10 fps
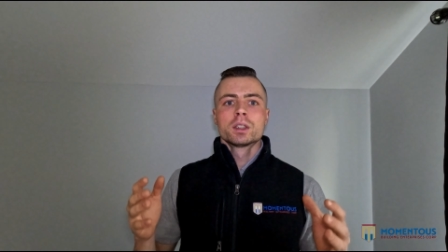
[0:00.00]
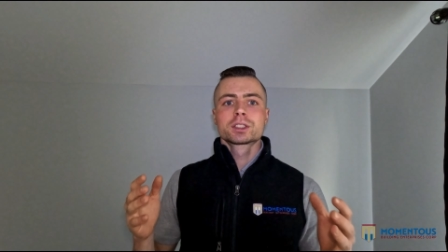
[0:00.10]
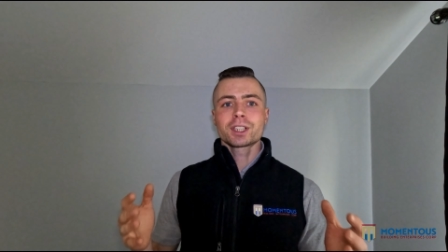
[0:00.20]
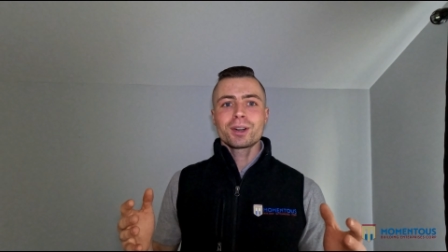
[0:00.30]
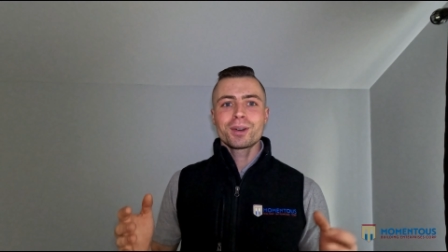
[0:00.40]

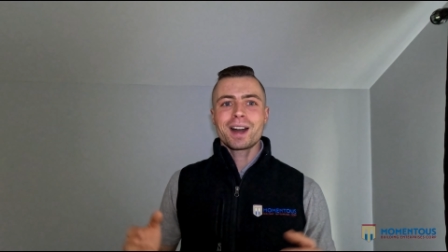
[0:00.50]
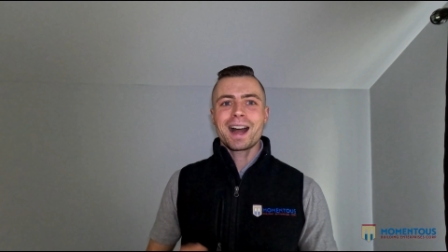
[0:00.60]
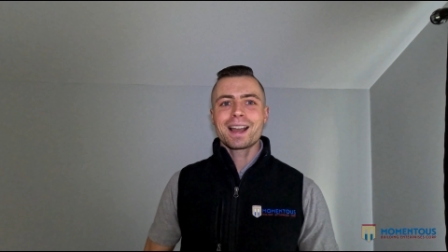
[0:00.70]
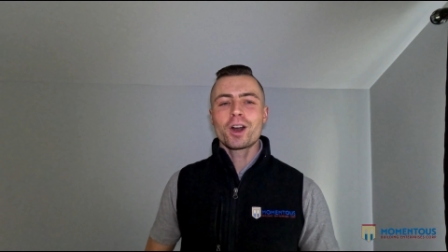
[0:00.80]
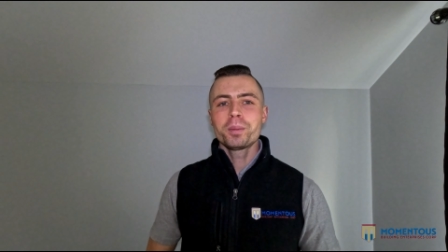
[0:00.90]
So
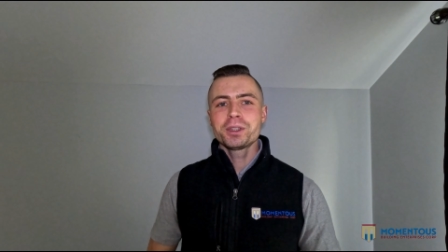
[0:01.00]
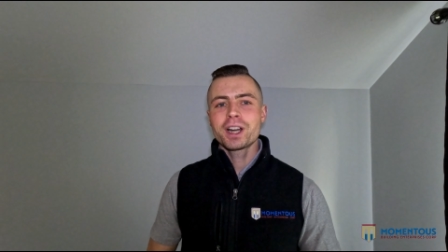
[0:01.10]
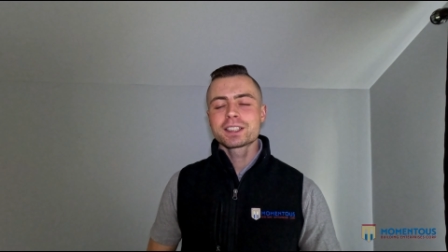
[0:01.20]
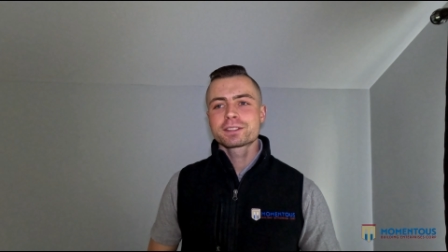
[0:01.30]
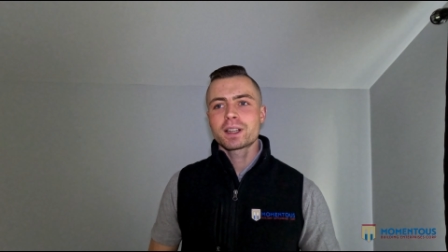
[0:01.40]
I hope you
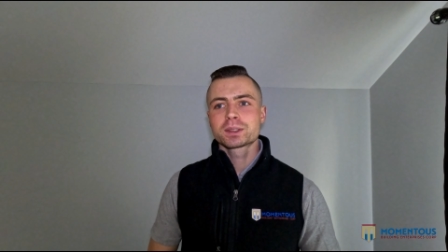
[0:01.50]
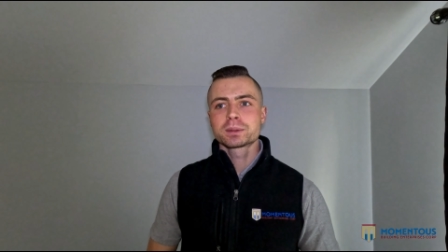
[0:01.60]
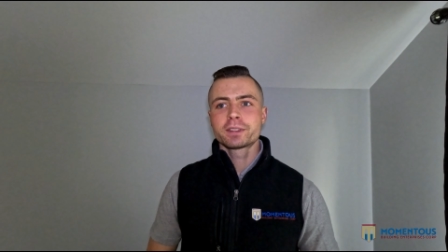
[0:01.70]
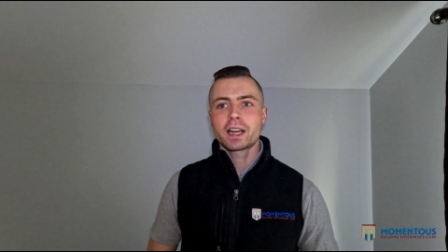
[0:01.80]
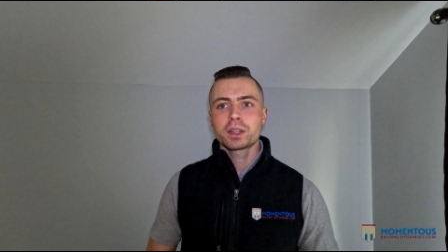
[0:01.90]
guys found
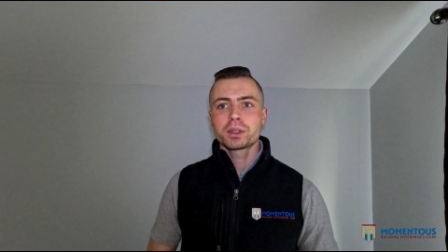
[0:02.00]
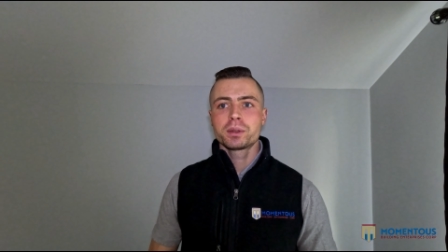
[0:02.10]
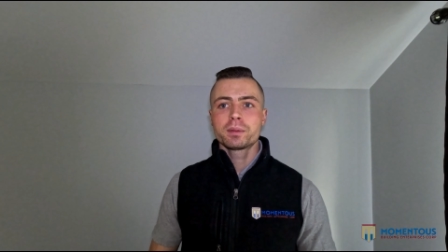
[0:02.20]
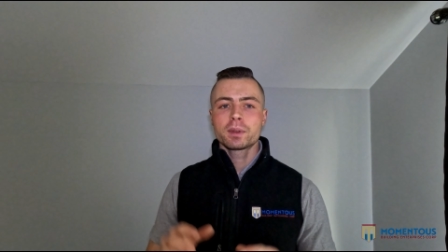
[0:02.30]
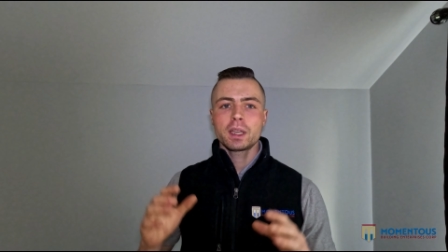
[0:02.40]
some value.